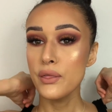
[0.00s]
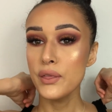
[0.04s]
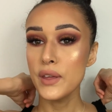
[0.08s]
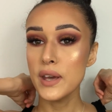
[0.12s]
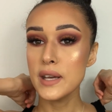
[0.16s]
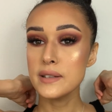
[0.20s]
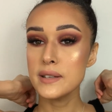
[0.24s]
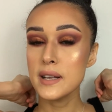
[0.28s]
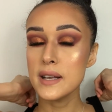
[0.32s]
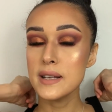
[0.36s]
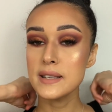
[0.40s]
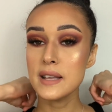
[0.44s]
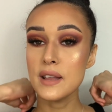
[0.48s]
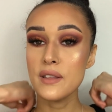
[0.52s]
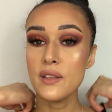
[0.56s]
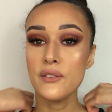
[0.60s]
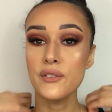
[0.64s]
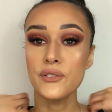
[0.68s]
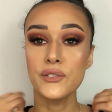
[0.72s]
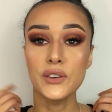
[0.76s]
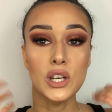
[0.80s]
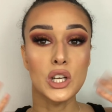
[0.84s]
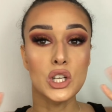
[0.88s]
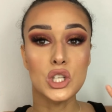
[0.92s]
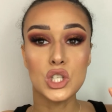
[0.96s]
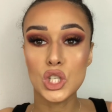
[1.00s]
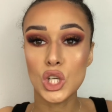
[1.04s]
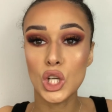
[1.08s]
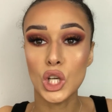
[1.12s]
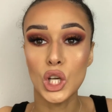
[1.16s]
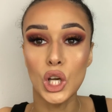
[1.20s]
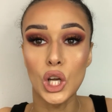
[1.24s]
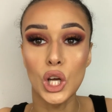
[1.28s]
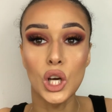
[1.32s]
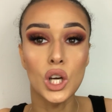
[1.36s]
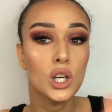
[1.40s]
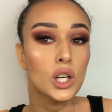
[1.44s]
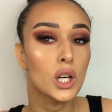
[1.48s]
This is the finished
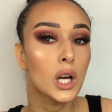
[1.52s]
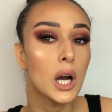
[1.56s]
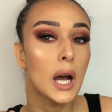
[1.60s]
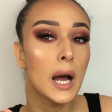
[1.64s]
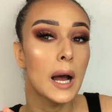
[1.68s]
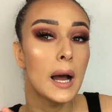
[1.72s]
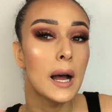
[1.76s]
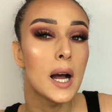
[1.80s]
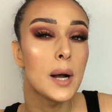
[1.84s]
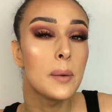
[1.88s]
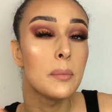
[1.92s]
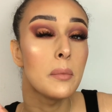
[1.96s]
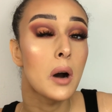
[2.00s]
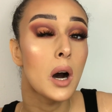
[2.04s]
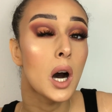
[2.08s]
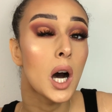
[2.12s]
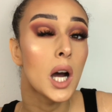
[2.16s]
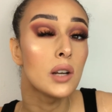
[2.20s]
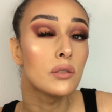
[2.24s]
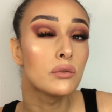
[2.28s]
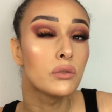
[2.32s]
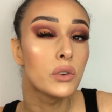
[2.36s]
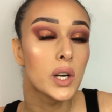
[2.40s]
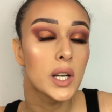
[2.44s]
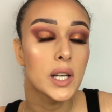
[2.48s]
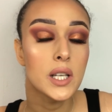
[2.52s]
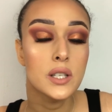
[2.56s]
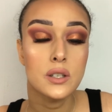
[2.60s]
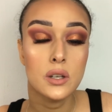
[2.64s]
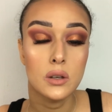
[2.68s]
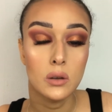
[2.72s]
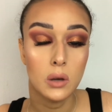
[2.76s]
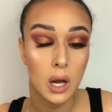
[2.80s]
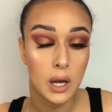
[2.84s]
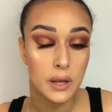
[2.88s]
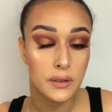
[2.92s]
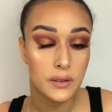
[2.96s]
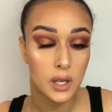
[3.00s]
look. I really
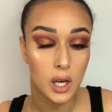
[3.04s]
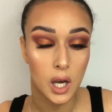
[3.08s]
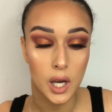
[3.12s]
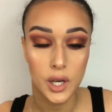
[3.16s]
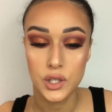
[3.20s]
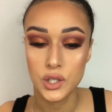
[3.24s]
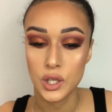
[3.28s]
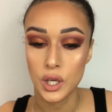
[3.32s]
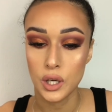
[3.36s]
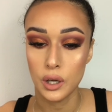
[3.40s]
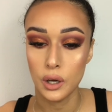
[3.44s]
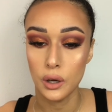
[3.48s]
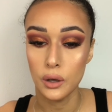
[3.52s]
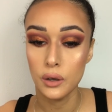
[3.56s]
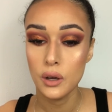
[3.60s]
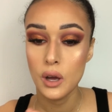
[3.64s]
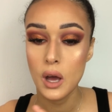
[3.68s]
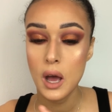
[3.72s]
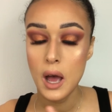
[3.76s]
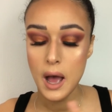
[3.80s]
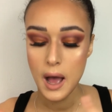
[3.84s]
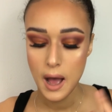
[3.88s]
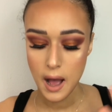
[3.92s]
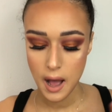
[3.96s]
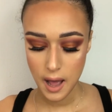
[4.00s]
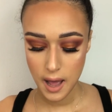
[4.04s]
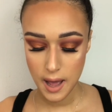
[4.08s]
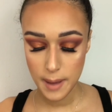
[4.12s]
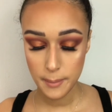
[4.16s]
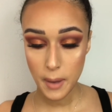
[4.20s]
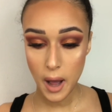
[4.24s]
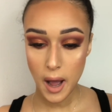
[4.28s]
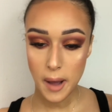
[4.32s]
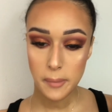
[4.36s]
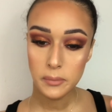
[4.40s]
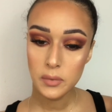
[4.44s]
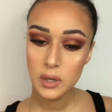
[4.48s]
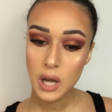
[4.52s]
do like the eyeshadow.
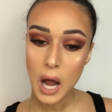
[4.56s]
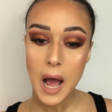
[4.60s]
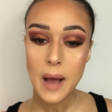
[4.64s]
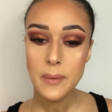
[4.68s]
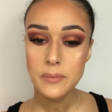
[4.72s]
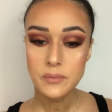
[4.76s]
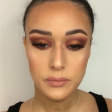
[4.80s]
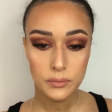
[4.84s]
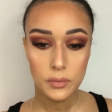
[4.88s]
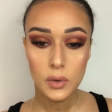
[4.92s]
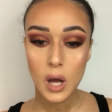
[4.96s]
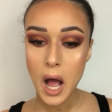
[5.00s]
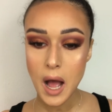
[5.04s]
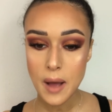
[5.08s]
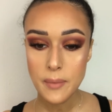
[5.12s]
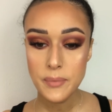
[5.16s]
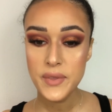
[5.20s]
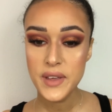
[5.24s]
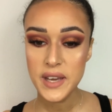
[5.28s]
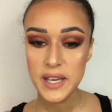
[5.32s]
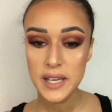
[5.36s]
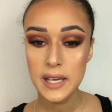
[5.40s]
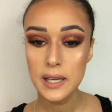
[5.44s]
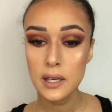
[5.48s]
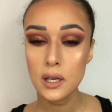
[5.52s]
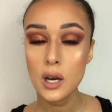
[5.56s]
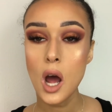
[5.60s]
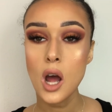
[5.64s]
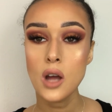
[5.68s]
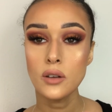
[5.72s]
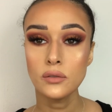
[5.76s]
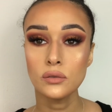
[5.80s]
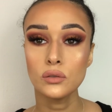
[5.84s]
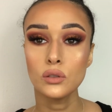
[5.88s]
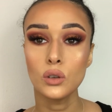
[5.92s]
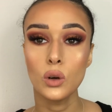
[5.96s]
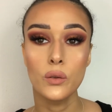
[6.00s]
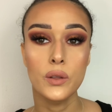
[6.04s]
I'm thinking
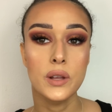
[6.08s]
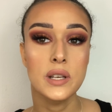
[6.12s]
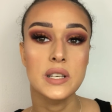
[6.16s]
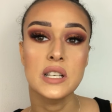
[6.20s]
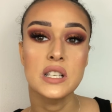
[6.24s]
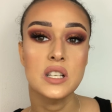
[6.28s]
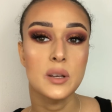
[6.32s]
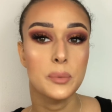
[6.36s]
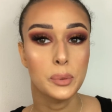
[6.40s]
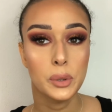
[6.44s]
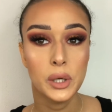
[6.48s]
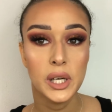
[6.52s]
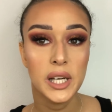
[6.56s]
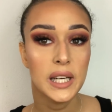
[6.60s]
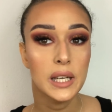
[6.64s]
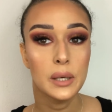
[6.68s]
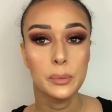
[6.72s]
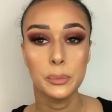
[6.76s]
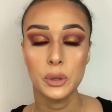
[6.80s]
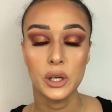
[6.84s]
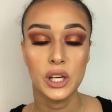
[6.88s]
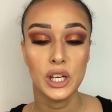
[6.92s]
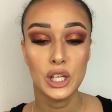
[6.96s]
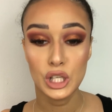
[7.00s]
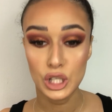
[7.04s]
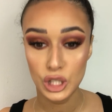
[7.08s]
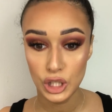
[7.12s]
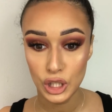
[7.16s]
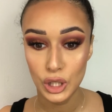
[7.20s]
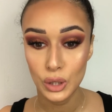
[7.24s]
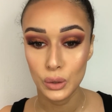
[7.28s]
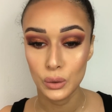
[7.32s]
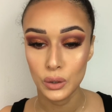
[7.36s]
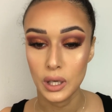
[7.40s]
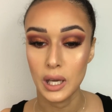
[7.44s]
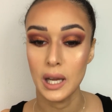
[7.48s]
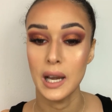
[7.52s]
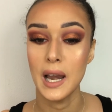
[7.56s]
overall, this is a pretty, pretty
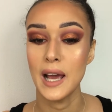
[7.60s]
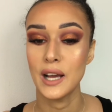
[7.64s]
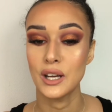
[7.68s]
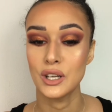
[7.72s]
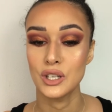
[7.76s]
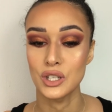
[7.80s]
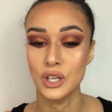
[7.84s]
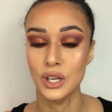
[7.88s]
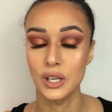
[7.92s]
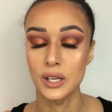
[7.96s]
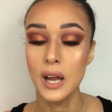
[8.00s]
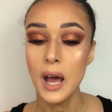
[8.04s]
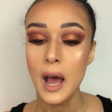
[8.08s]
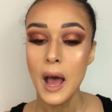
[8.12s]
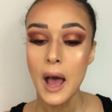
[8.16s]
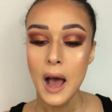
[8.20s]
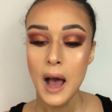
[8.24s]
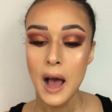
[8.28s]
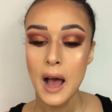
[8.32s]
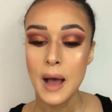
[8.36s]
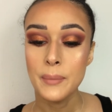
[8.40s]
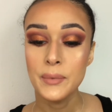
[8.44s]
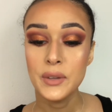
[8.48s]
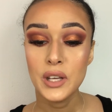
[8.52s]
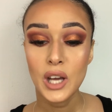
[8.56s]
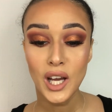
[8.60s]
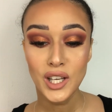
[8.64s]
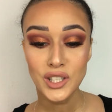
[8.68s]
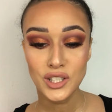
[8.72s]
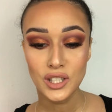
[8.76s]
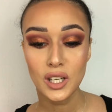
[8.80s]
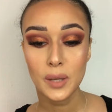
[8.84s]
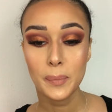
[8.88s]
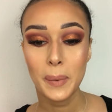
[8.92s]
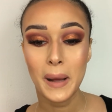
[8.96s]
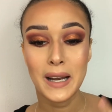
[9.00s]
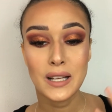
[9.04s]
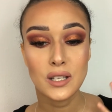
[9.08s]
cute collection. The
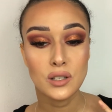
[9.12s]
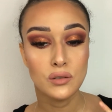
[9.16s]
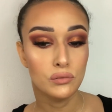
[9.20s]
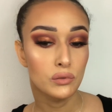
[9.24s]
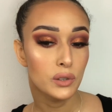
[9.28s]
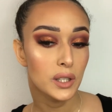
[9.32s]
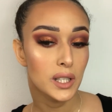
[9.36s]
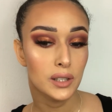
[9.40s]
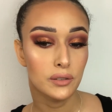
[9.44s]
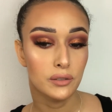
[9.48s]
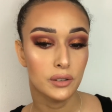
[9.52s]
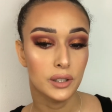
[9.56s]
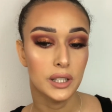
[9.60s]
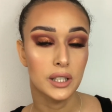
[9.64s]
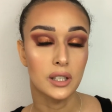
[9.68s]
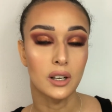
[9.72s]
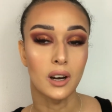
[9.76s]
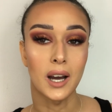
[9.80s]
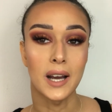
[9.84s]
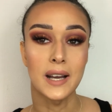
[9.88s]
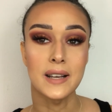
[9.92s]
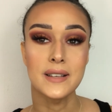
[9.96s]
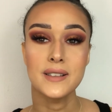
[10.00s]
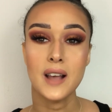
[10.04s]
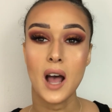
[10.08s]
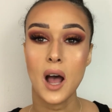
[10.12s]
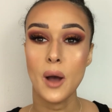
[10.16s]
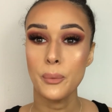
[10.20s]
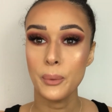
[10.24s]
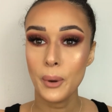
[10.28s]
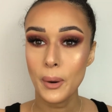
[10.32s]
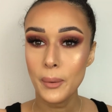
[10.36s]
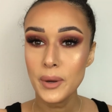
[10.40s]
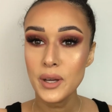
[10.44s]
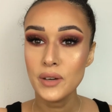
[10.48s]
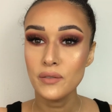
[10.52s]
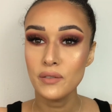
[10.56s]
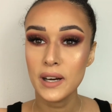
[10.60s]
eyeshadow palette's really, really nice. I'll
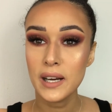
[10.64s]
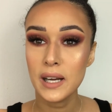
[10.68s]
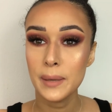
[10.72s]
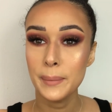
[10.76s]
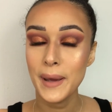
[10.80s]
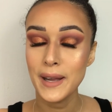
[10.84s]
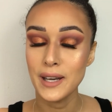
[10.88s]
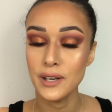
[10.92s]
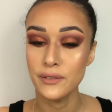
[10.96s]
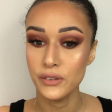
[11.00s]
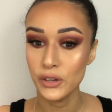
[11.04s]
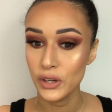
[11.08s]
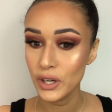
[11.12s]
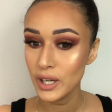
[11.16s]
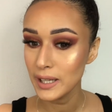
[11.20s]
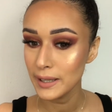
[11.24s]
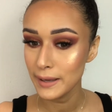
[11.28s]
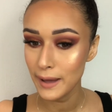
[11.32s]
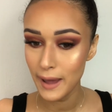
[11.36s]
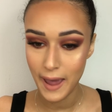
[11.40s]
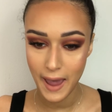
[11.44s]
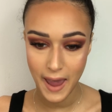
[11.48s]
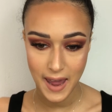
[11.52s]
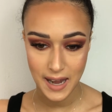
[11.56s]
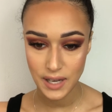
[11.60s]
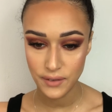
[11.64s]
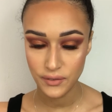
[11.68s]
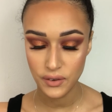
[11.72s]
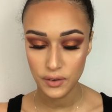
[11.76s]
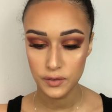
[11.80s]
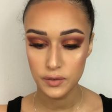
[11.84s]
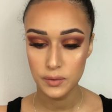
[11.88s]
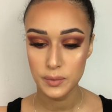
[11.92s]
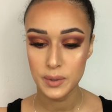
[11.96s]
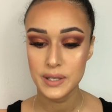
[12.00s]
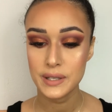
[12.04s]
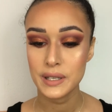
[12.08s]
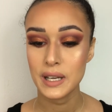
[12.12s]
probably recommend, if you're going to get anything
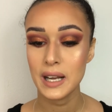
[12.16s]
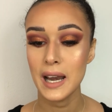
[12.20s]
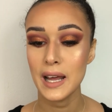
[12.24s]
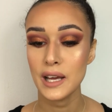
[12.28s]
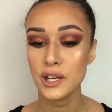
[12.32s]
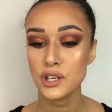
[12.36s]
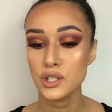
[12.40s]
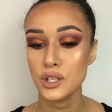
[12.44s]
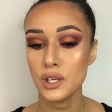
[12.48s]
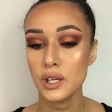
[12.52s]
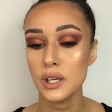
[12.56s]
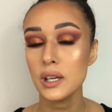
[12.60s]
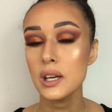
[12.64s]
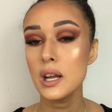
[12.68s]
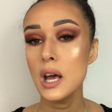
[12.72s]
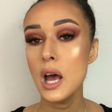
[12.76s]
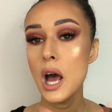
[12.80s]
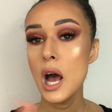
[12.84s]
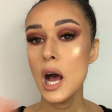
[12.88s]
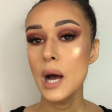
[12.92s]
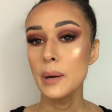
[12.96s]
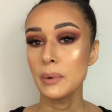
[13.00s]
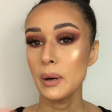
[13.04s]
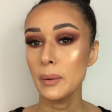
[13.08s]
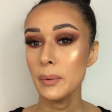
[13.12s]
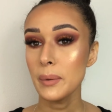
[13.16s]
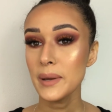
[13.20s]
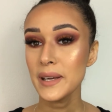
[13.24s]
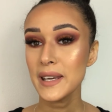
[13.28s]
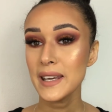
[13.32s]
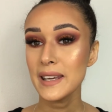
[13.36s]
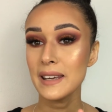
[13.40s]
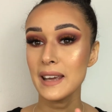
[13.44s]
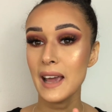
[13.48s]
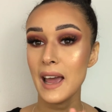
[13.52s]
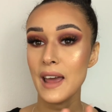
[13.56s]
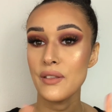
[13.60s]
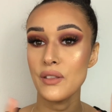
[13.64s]
from this collection, probably
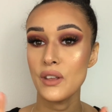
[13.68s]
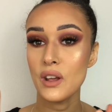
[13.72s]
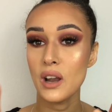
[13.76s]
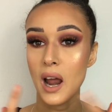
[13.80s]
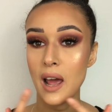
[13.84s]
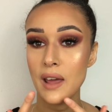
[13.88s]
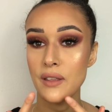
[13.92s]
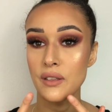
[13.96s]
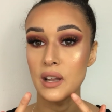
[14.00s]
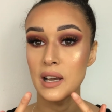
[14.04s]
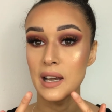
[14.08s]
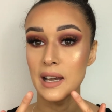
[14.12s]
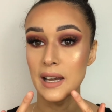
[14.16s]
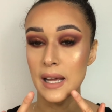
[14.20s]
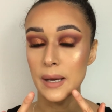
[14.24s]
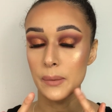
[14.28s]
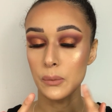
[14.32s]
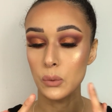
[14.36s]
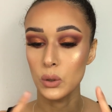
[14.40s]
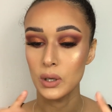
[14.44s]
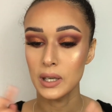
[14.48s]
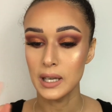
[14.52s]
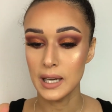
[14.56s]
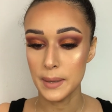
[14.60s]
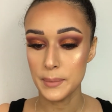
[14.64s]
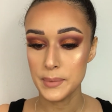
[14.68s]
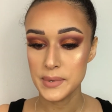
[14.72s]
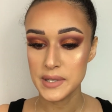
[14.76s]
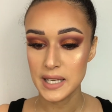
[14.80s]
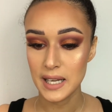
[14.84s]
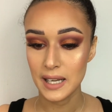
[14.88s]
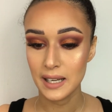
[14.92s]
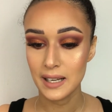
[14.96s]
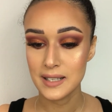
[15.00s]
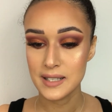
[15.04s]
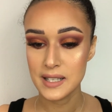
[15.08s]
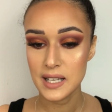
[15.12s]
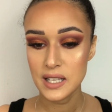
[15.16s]
could get the liquid
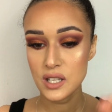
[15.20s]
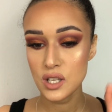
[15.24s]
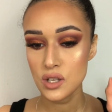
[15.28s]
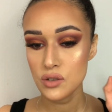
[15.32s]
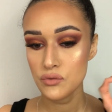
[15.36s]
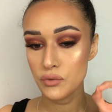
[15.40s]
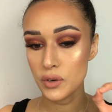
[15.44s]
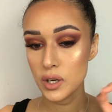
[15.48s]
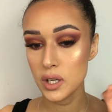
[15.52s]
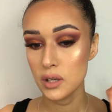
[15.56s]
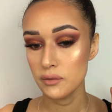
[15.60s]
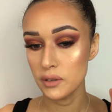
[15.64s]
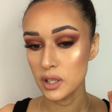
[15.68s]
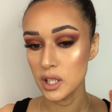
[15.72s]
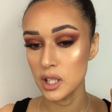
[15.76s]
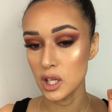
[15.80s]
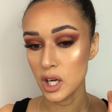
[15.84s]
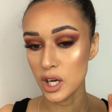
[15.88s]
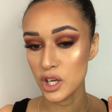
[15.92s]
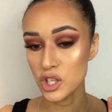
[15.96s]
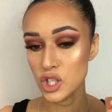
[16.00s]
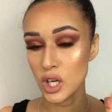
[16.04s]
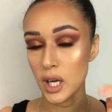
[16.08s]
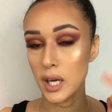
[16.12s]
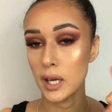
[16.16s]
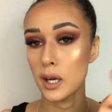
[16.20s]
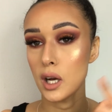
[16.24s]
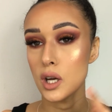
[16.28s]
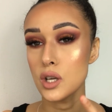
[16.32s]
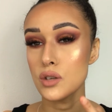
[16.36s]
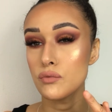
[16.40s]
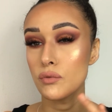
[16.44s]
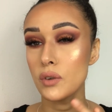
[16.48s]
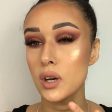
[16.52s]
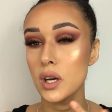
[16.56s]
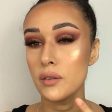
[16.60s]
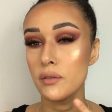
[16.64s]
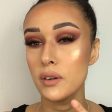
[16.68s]
lipstick, because this is really, really nice shade. It
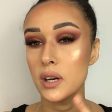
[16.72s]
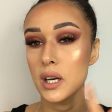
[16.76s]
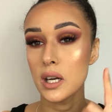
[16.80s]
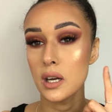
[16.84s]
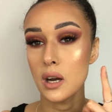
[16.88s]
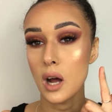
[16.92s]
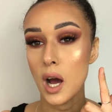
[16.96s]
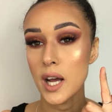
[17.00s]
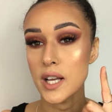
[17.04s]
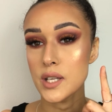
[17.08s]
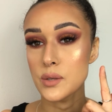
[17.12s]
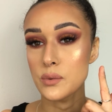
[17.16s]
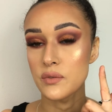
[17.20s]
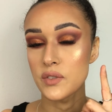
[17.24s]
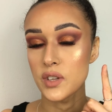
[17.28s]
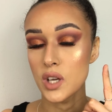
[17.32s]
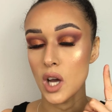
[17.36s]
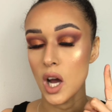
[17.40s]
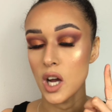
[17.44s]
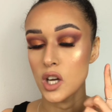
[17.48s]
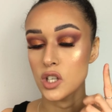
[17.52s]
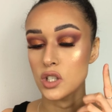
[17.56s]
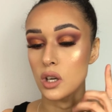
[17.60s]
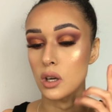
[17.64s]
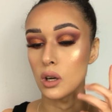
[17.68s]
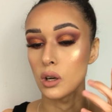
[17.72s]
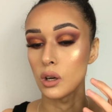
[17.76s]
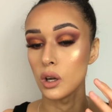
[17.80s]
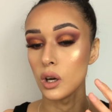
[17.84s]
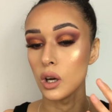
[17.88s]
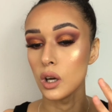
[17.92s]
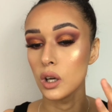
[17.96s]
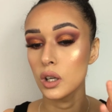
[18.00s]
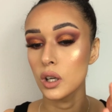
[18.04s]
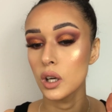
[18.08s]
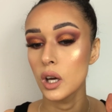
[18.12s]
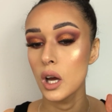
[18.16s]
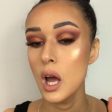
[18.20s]
goes really, really nice with the eyeshadow
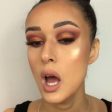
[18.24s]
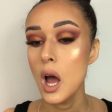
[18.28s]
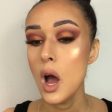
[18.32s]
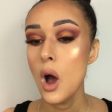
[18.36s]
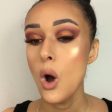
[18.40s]
look.